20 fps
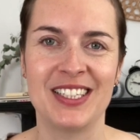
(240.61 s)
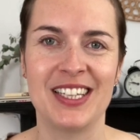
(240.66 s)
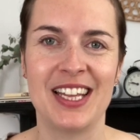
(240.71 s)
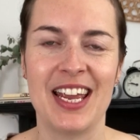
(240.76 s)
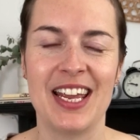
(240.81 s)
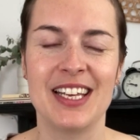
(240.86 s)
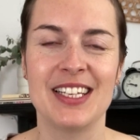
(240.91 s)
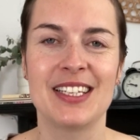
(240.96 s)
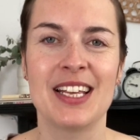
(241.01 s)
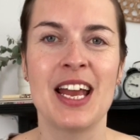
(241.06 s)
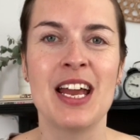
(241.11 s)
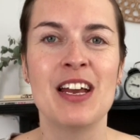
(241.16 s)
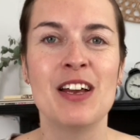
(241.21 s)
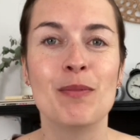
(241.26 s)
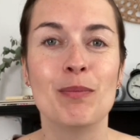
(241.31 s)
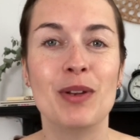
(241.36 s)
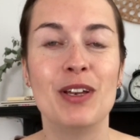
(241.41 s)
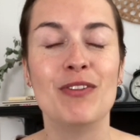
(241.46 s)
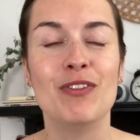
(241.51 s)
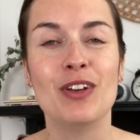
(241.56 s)
things.
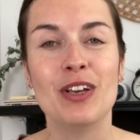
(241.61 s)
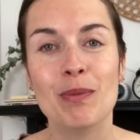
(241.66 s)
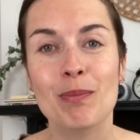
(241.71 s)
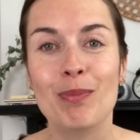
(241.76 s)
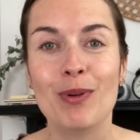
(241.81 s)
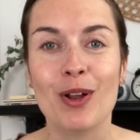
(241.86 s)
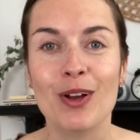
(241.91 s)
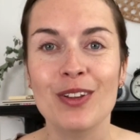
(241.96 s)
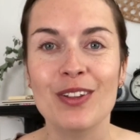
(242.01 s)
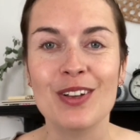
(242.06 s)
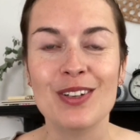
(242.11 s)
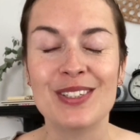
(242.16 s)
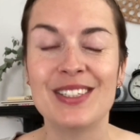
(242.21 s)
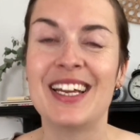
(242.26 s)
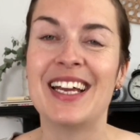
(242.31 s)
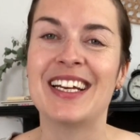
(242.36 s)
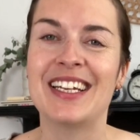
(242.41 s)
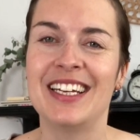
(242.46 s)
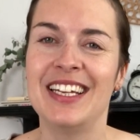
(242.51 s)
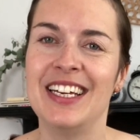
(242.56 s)
But if you employ those
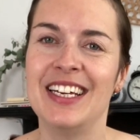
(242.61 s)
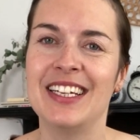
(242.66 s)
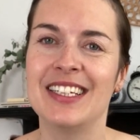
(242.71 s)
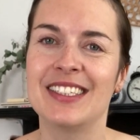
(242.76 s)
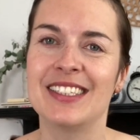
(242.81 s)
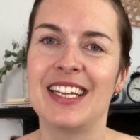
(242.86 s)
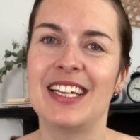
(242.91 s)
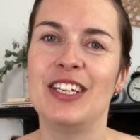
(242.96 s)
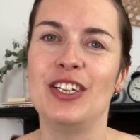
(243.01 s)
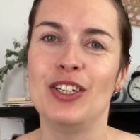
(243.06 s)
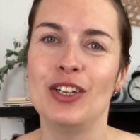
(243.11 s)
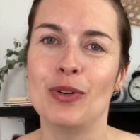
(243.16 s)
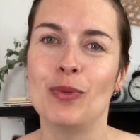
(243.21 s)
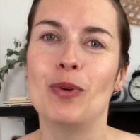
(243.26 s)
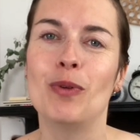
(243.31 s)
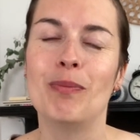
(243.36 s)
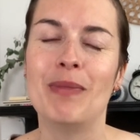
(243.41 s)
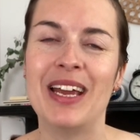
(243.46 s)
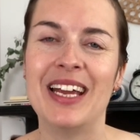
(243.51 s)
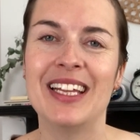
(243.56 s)
techniques, then you
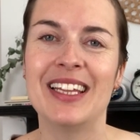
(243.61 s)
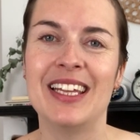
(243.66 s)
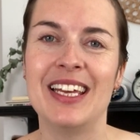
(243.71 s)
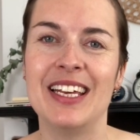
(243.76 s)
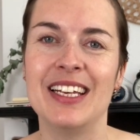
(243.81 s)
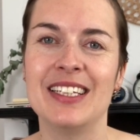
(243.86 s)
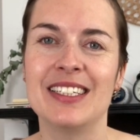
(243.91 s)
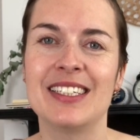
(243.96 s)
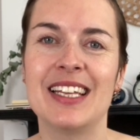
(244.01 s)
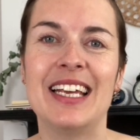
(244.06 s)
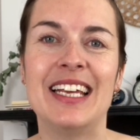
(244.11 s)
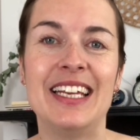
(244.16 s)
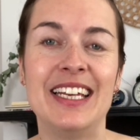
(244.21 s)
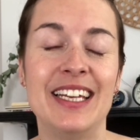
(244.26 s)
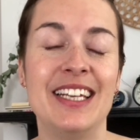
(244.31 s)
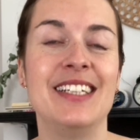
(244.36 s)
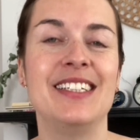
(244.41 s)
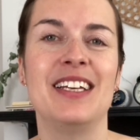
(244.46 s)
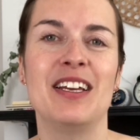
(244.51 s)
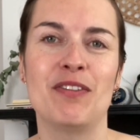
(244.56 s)
will make things
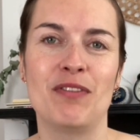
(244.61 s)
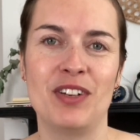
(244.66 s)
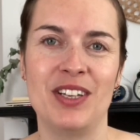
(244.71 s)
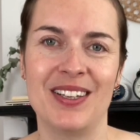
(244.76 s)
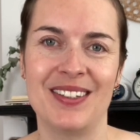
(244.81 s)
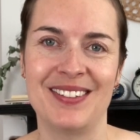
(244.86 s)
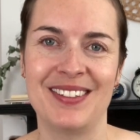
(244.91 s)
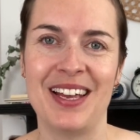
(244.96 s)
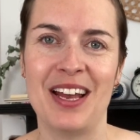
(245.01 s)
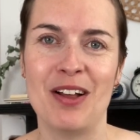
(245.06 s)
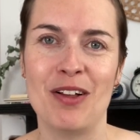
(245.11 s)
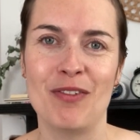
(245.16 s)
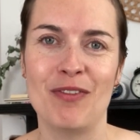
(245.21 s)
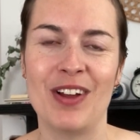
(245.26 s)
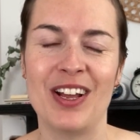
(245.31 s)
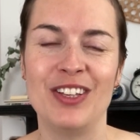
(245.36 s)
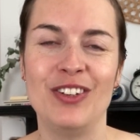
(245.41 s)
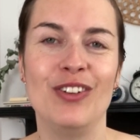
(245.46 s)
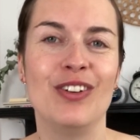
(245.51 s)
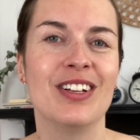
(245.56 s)
easier for yourself
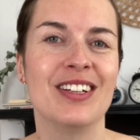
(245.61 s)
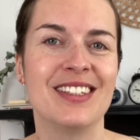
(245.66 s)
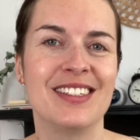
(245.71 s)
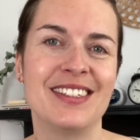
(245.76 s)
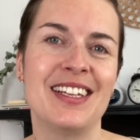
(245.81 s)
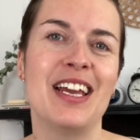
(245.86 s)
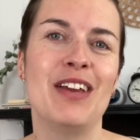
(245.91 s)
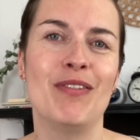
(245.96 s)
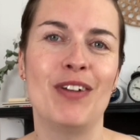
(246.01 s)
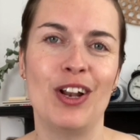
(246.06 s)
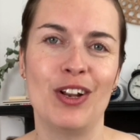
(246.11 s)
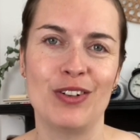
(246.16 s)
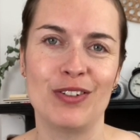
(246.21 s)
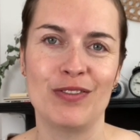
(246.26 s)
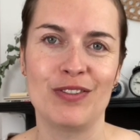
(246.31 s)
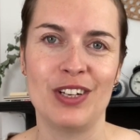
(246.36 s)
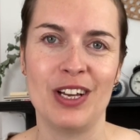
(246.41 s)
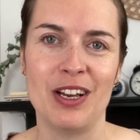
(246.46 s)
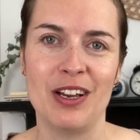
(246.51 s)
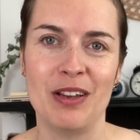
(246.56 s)
and you can save a lot of
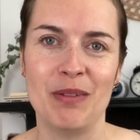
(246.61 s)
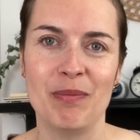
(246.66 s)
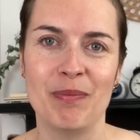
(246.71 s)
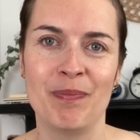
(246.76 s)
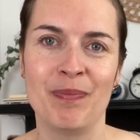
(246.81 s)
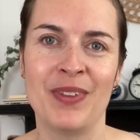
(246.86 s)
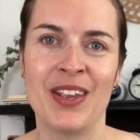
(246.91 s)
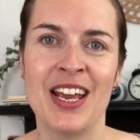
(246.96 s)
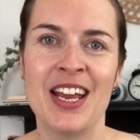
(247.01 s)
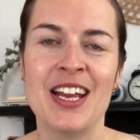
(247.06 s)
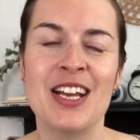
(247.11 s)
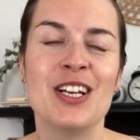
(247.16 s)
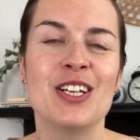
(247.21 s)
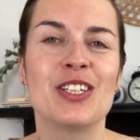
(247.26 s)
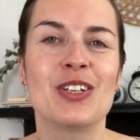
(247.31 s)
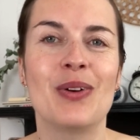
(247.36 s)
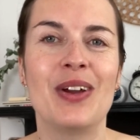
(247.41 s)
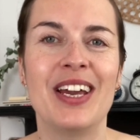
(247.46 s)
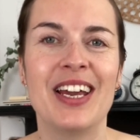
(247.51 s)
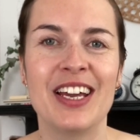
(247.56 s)
time.
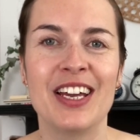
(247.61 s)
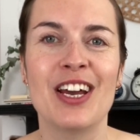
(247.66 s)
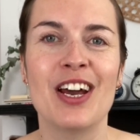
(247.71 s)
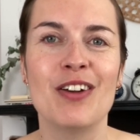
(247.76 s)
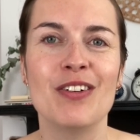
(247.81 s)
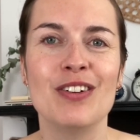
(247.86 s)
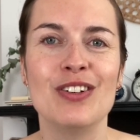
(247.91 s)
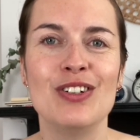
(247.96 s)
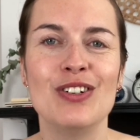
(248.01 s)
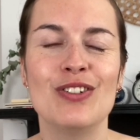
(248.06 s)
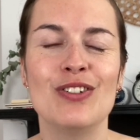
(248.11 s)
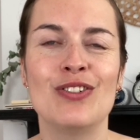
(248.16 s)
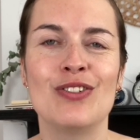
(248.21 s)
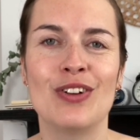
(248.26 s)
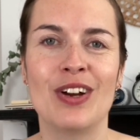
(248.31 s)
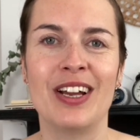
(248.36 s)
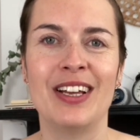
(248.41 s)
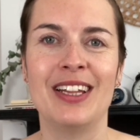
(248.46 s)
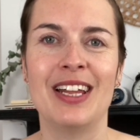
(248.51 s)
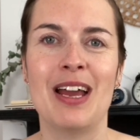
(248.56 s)
So I encourage you to
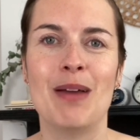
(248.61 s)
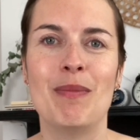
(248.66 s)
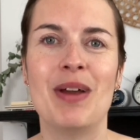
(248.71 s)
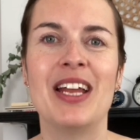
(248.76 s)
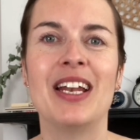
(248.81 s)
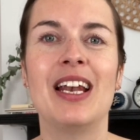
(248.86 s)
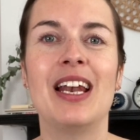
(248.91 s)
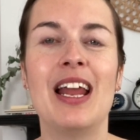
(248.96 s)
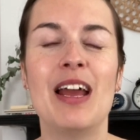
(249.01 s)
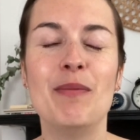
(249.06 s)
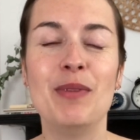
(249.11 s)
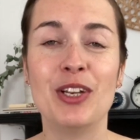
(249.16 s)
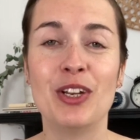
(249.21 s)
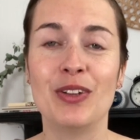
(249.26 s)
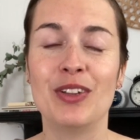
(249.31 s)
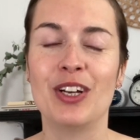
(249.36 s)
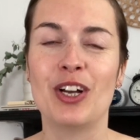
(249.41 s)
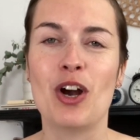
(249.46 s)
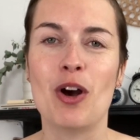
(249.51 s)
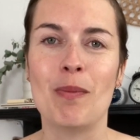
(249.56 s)
try them and let me know
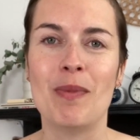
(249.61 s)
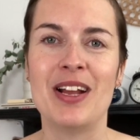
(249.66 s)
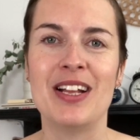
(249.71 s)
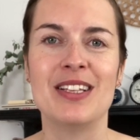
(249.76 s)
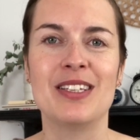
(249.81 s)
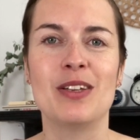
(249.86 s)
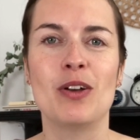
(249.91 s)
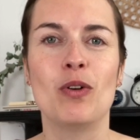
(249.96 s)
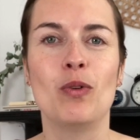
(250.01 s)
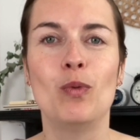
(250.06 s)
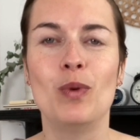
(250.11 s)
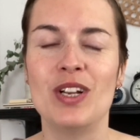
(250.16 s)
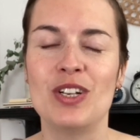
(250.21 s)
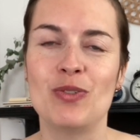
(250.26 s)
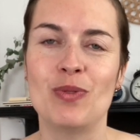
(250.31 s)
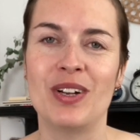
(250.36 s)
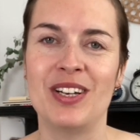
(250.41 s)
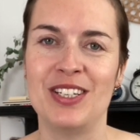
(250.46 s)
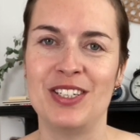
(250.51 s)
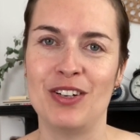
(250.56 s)
in the comments which
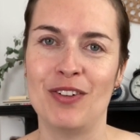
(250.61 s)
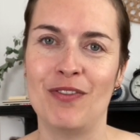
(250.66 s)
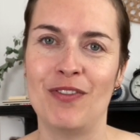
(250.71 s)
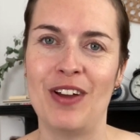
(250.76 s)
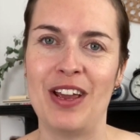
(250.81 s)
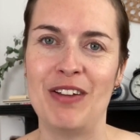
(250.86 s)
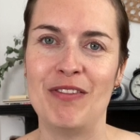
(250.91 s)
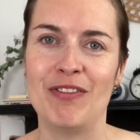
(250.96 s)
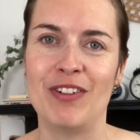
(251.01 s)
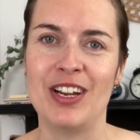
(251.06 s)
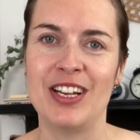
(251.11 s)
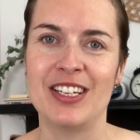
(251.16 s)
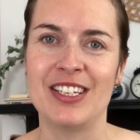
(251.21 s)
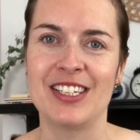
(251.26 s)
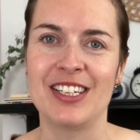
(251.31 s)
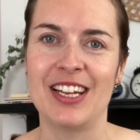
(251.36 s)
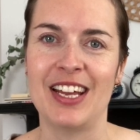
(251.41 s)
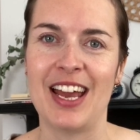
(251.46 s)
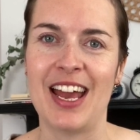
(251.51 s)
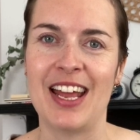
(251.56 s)
one is your favorite.
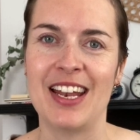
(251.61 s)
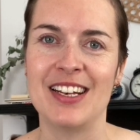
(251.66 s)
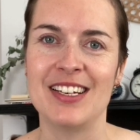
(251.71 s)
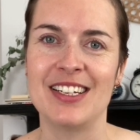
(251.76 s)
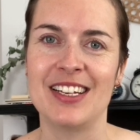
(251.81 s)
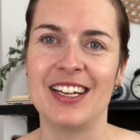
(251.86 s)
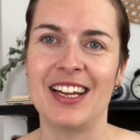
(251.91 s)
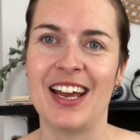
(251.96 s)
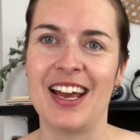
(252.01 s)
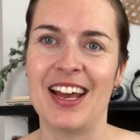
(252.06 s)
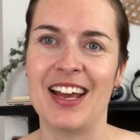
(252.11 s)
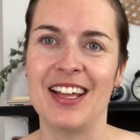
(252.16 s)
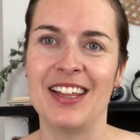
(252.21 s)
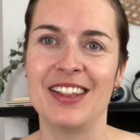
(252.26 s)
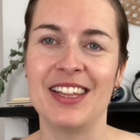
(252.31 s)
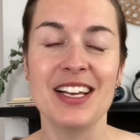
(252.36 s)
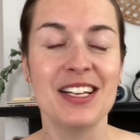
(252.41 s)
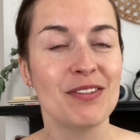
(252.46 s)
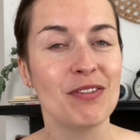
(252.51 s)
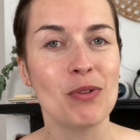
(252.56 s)
And
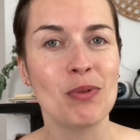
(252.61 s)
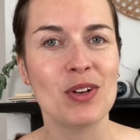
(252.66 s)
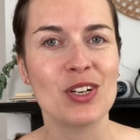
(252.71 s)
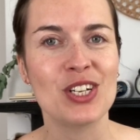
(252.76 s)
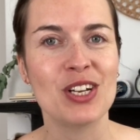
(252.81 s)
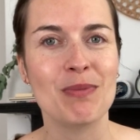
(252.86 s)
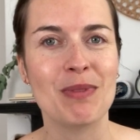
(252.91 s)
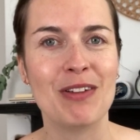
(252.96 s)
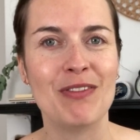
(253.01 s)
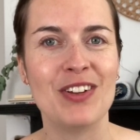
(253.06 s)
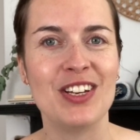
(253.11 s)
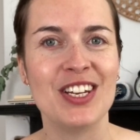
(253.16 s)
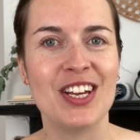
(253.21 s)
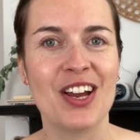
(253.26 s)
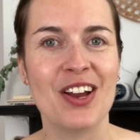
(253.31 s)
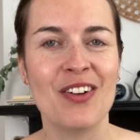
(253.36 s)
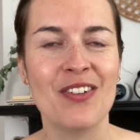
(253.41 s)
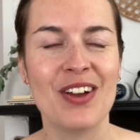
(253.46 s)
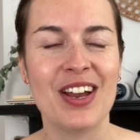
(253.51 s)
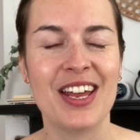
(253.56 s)
thanks for watching my
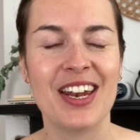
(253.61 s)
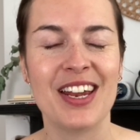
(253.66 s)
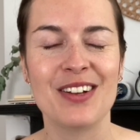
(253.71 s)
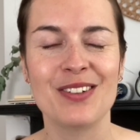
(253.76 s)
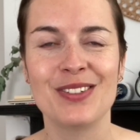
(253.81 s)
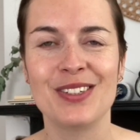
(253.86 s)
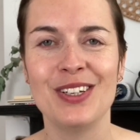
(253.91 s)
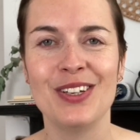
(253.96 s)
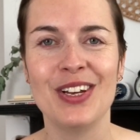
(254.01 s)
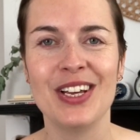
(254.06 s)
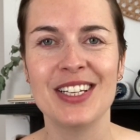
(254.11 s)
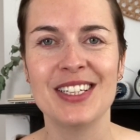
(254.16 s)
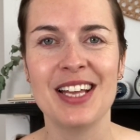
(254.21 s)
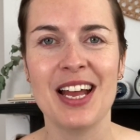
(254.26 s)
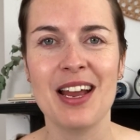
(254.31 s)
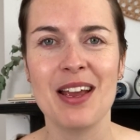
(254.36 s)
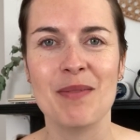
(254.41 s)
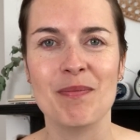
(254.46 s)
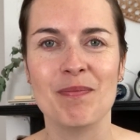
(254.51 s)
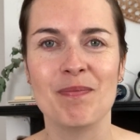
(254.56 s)
video, and I'll see you next
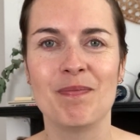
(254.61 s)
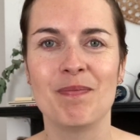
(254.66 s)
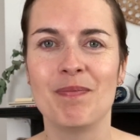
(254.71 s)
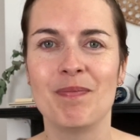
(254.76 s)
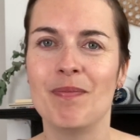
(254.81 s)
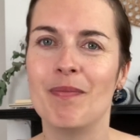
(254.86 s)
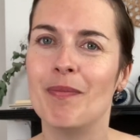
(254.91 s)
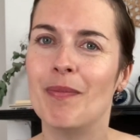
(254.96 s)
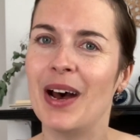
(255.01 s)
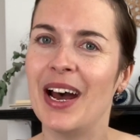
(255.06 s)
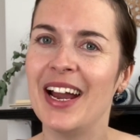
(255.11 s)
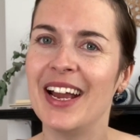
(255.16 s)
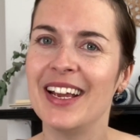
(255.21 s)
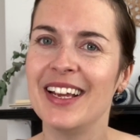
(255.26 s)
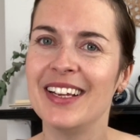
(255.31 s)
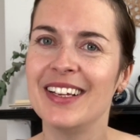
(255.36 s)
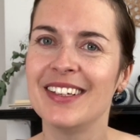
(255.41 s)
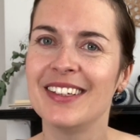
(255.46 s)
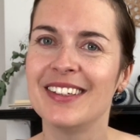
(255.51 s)
time. Bye.